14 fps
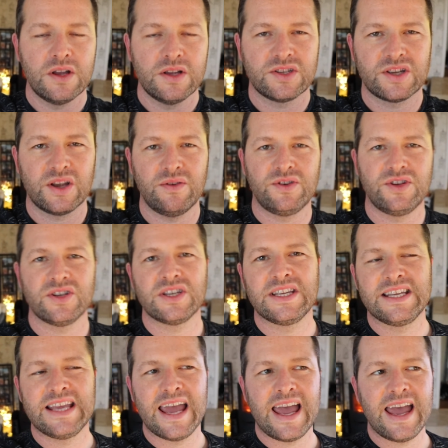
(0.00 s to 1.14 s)
So just
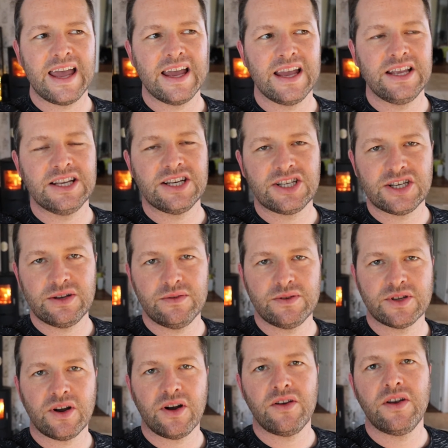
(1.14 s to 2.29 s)
get your shoes
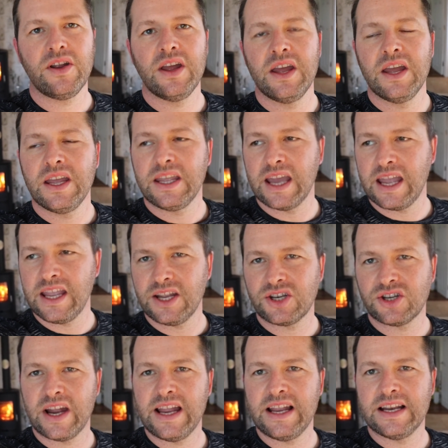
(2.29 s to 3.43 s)
on, get your
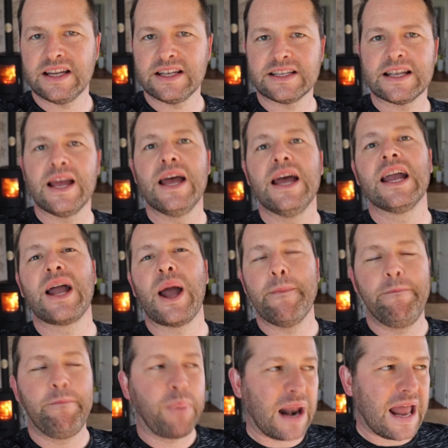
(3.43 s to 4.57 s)
trainers, go
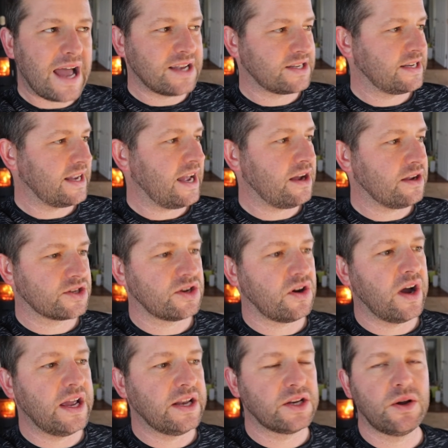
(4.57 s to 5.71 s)
and blast it
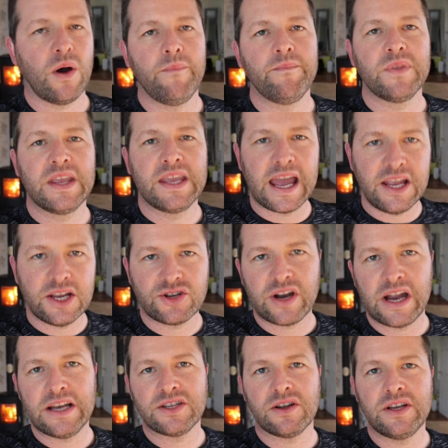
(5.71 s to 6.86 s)
outside. Go on, get your
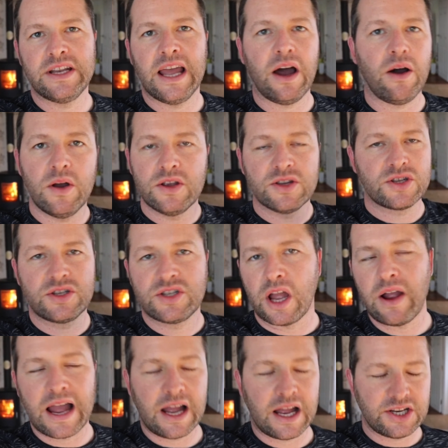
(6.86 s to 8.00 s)
trainers on now.
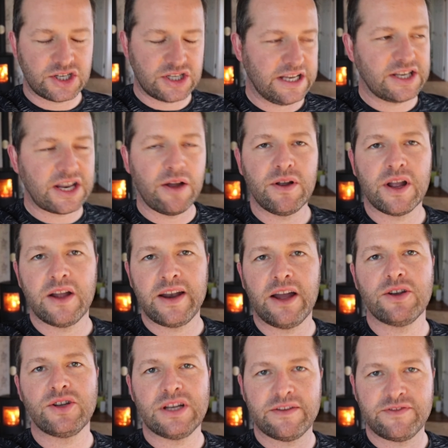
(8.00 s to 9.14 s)
Don't go now,
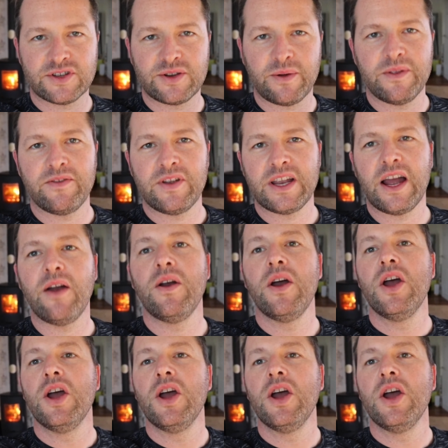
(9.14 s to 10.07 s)
because you'll have to stop the video.